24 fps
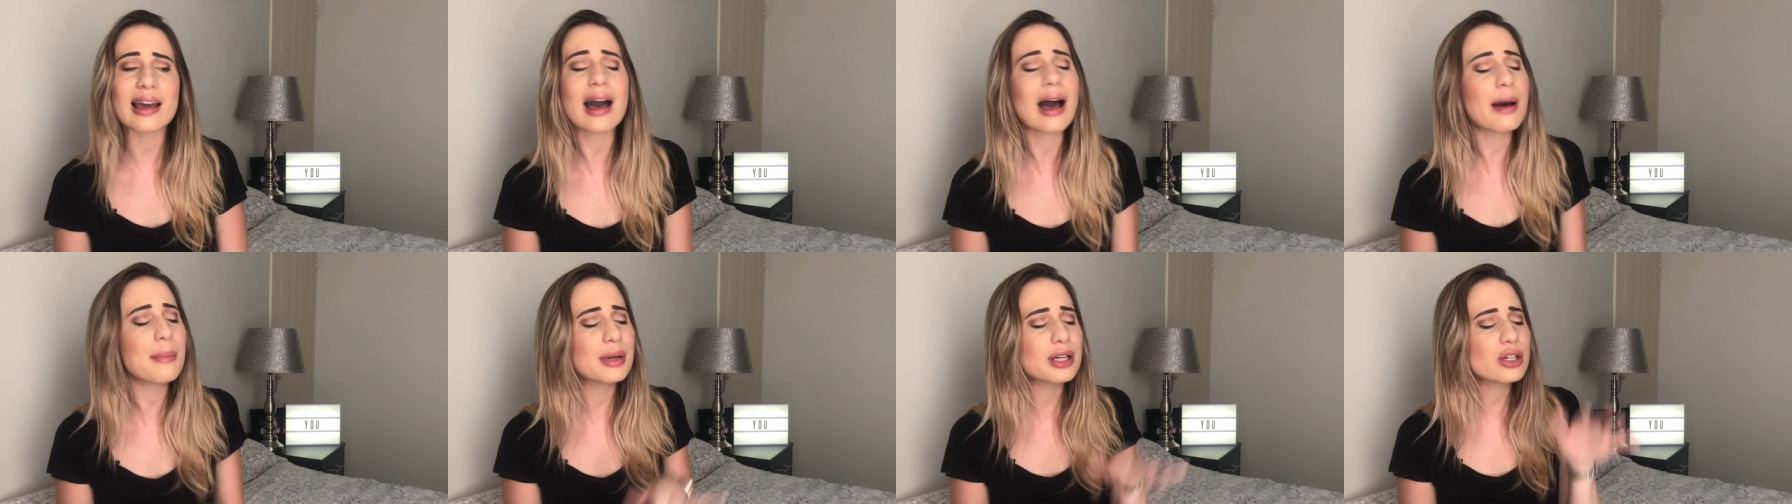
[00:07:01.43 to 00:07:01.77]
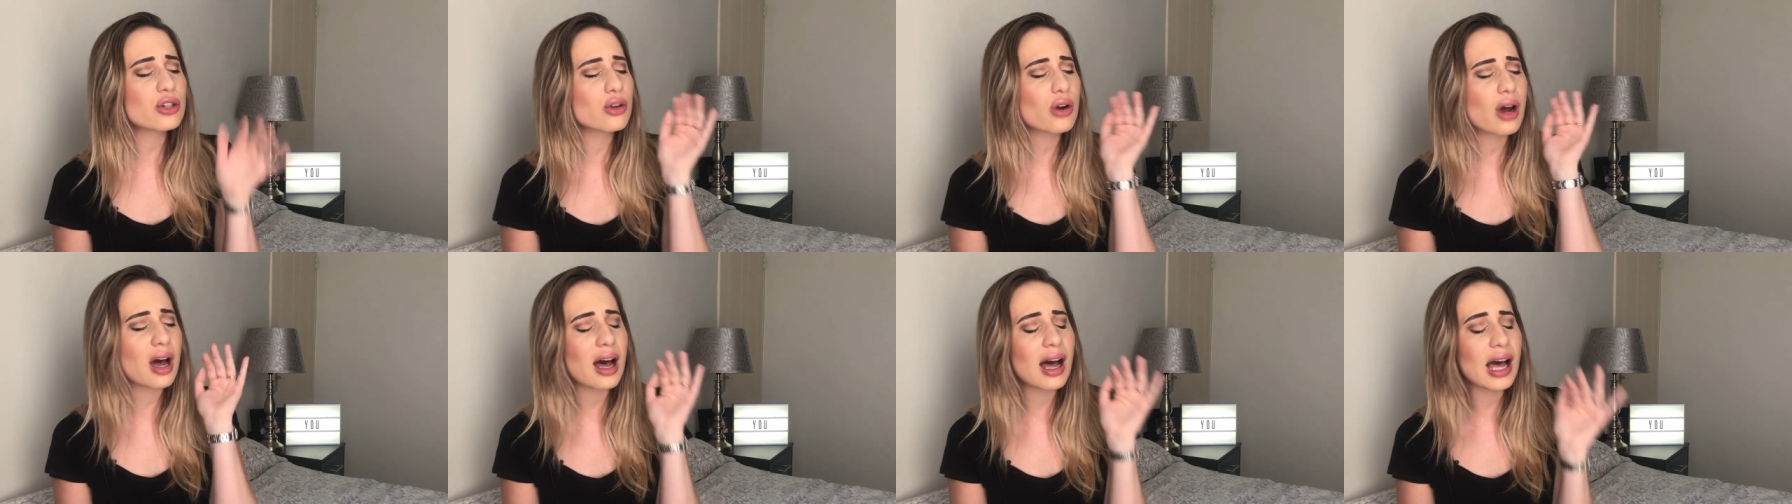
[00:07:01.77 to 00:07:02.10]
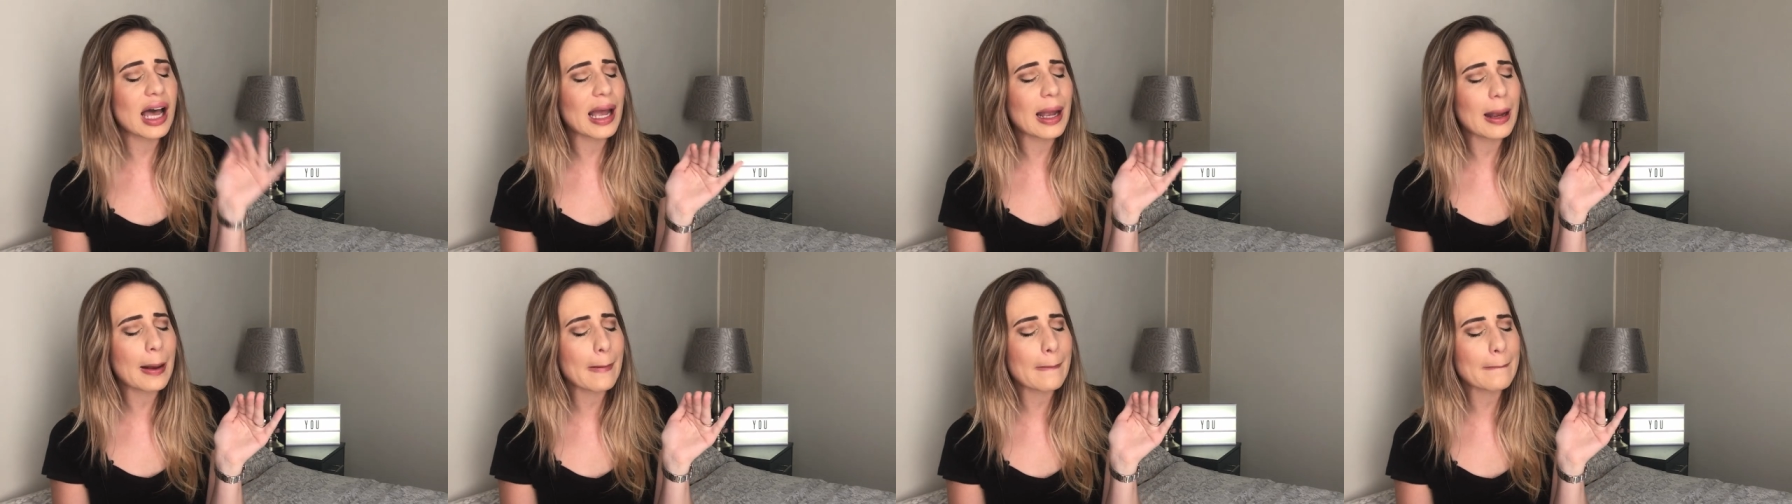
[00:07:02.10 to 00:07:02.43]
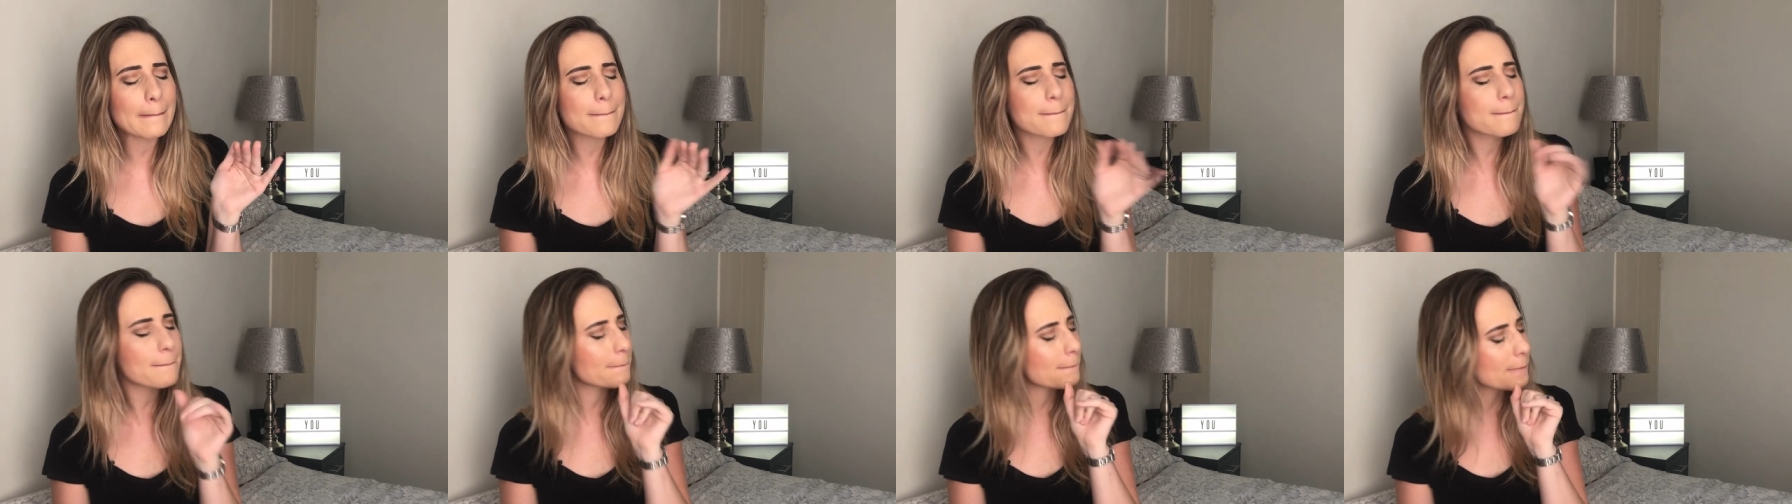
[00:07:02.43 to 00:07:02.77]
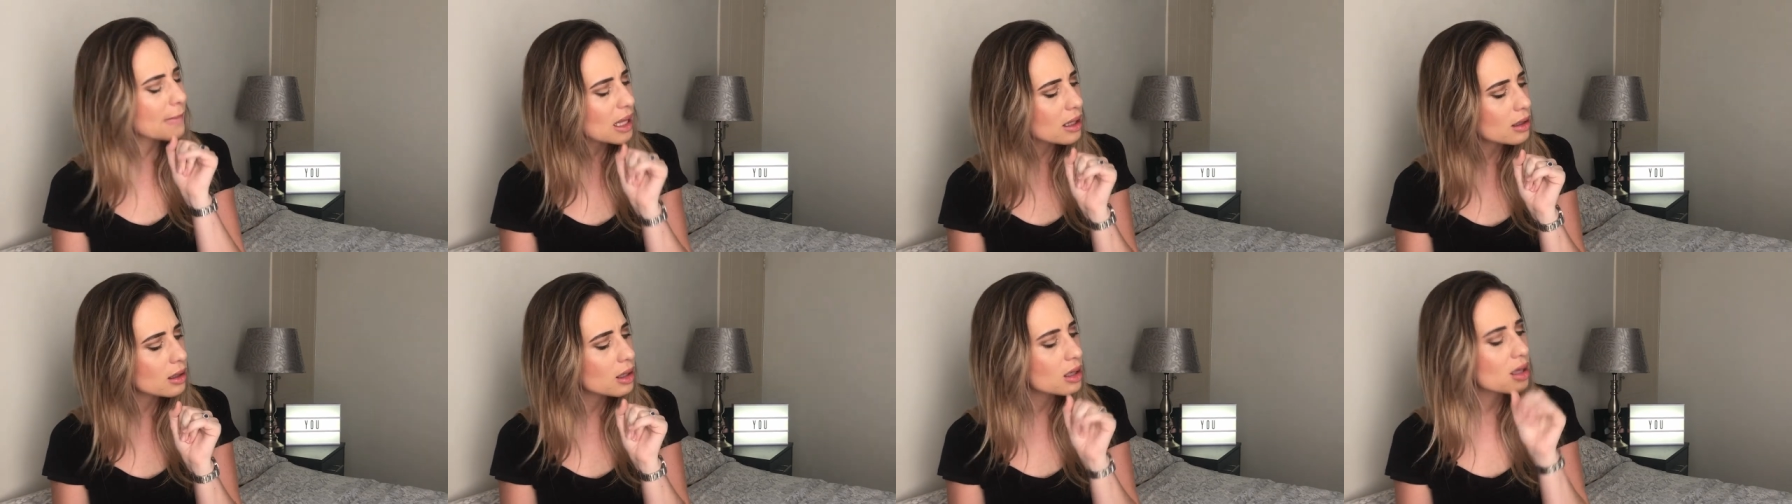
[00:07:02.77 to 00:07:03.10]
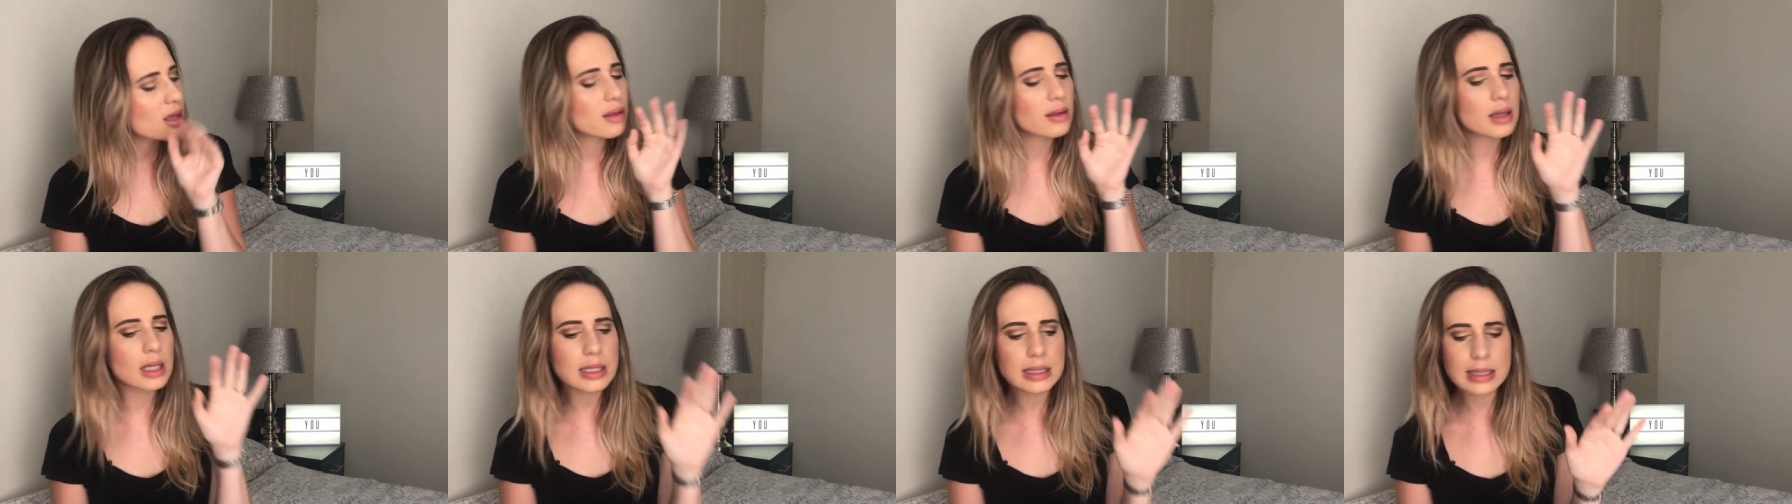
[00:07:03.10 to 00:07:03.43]
I'm a try
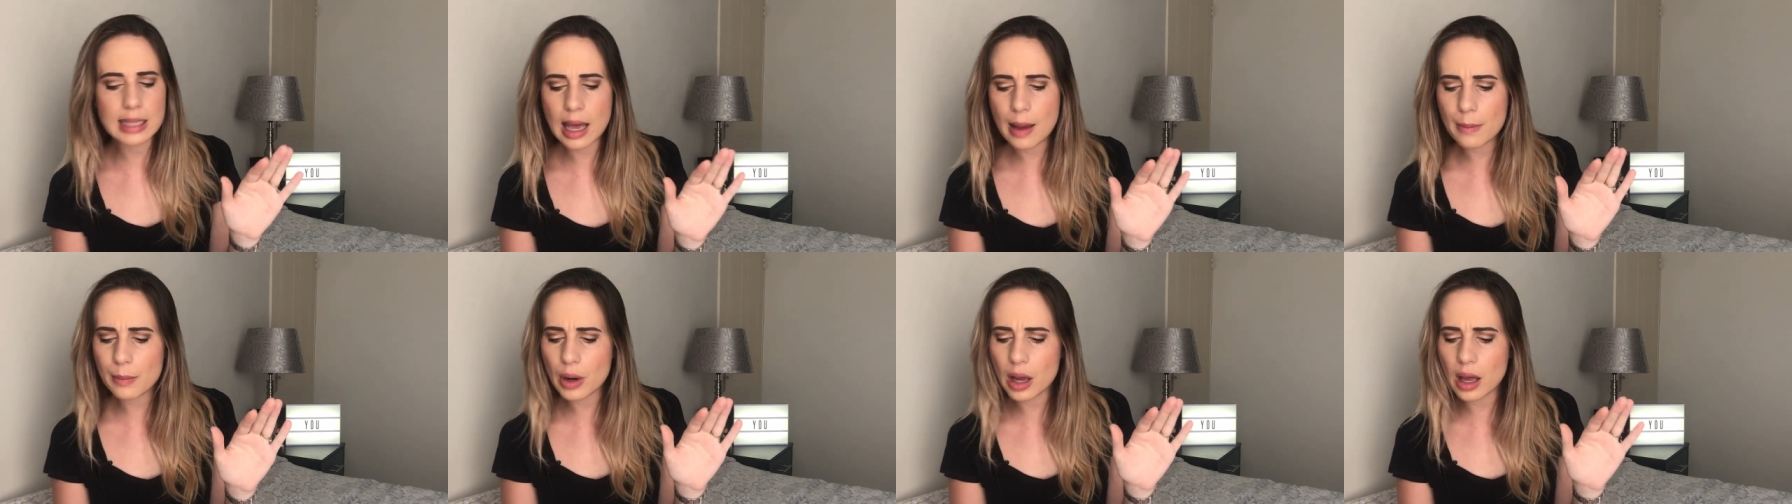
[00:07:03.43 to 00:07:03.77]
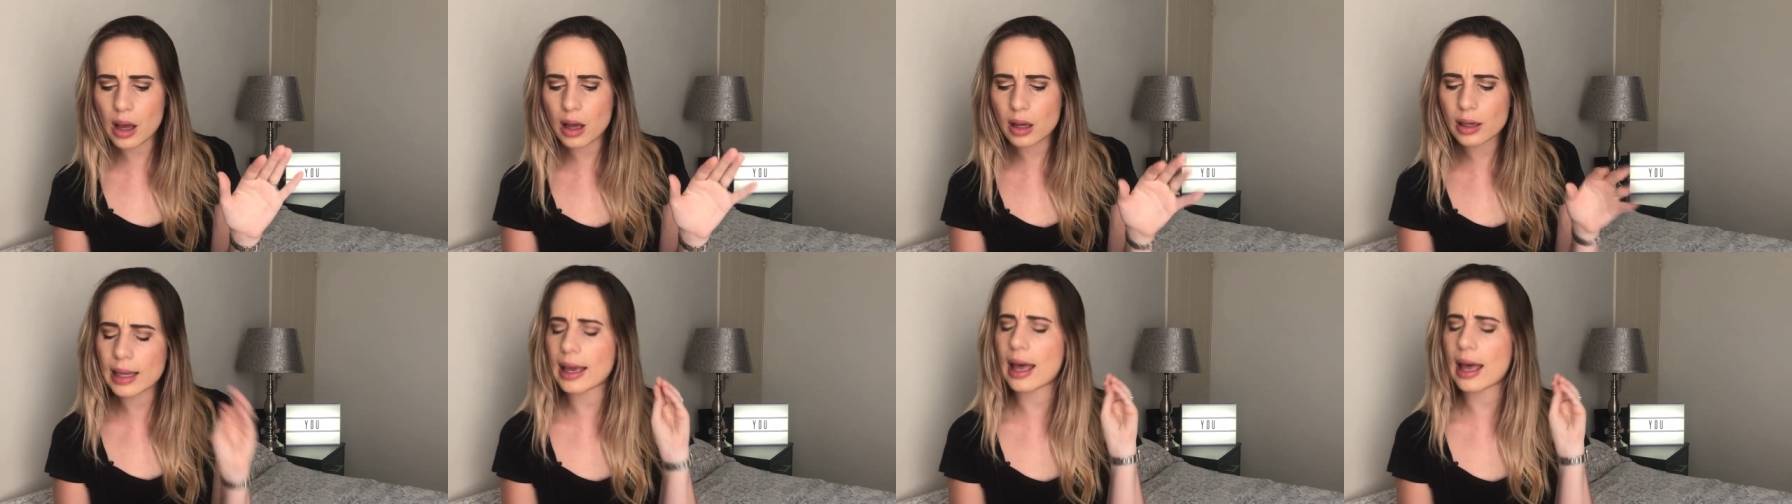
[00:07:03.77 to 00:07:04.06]
this time around.